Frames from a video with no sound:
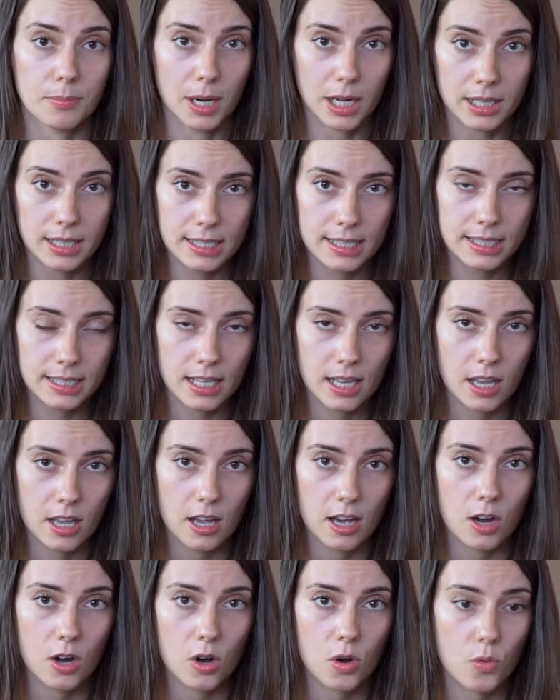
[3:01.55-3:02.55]
months,
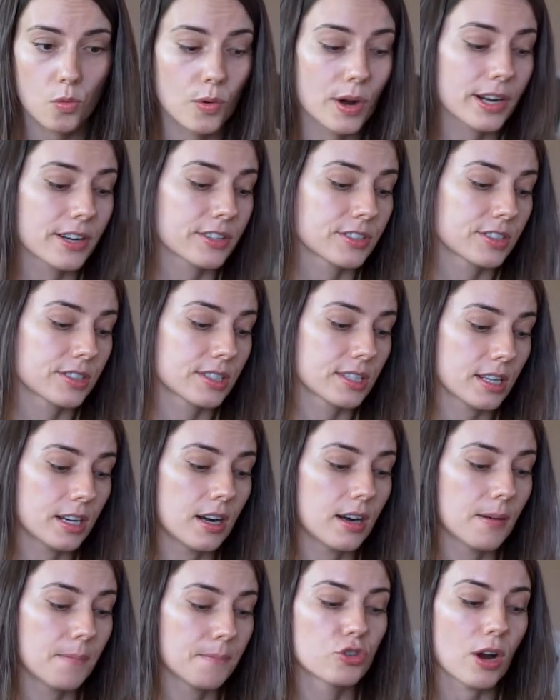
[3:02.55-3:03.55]
whereas
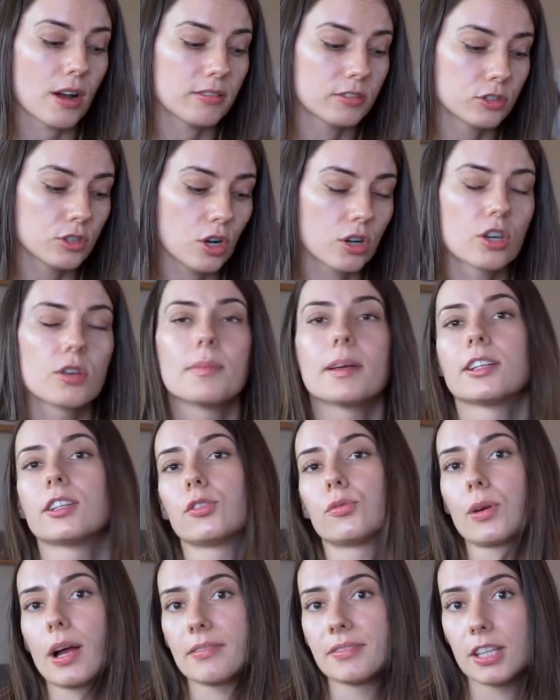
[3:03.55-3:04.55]
the travel document
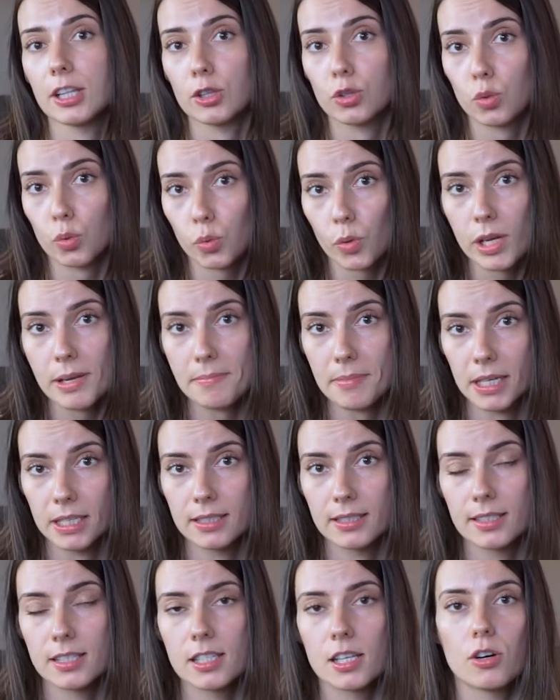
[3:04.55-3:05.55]
arrives in 3
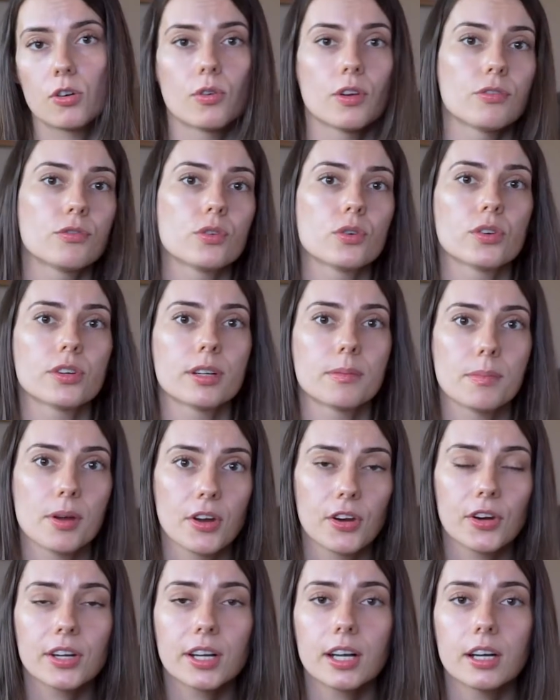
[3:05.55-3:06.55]
months. So if you're in
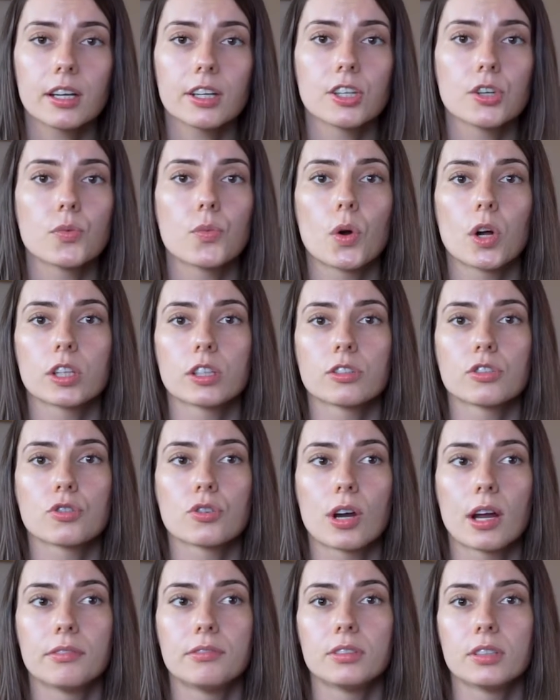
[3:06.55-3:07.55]
America and you want to
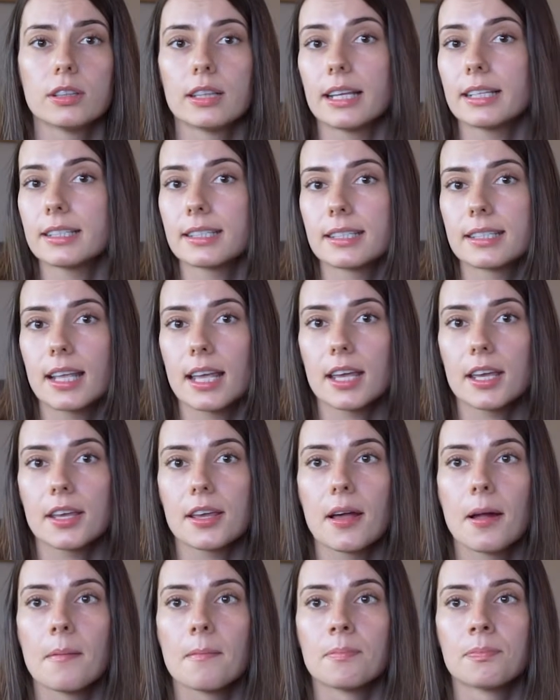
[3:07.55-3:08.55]
travel, let's
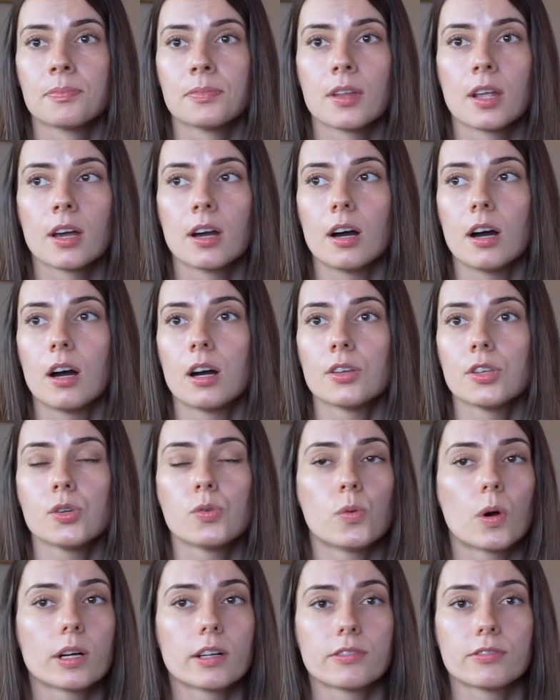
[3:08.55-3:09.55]
say you
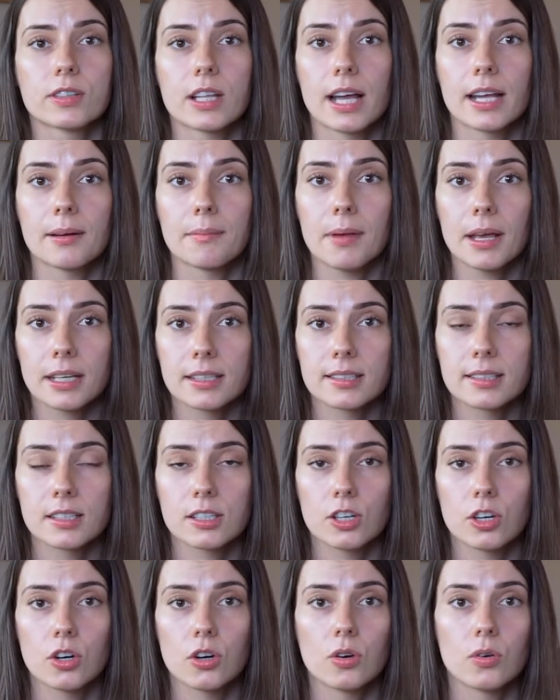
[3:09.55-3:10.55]
want to fly to
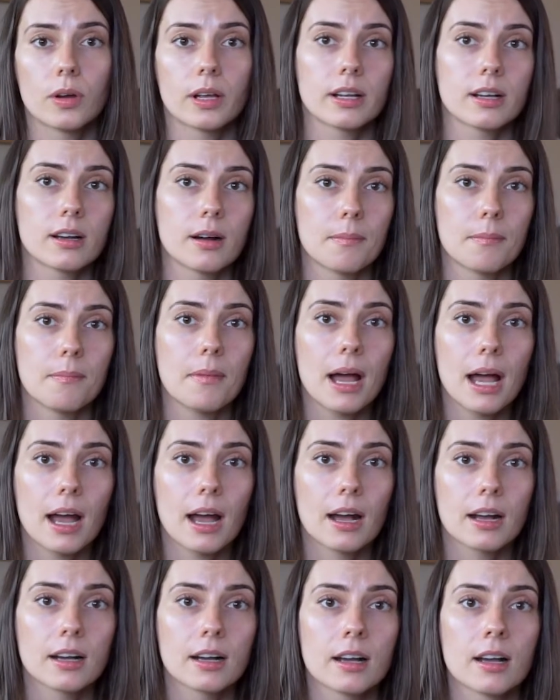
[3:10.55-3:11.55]
Mexico and come
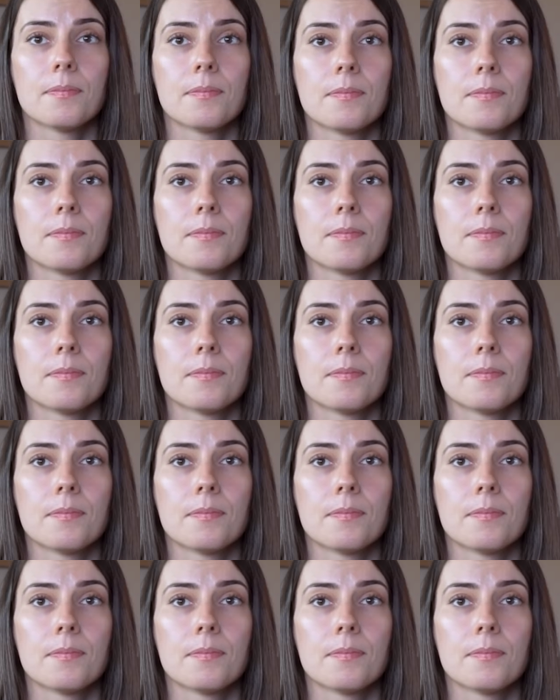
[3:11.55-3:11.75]
back,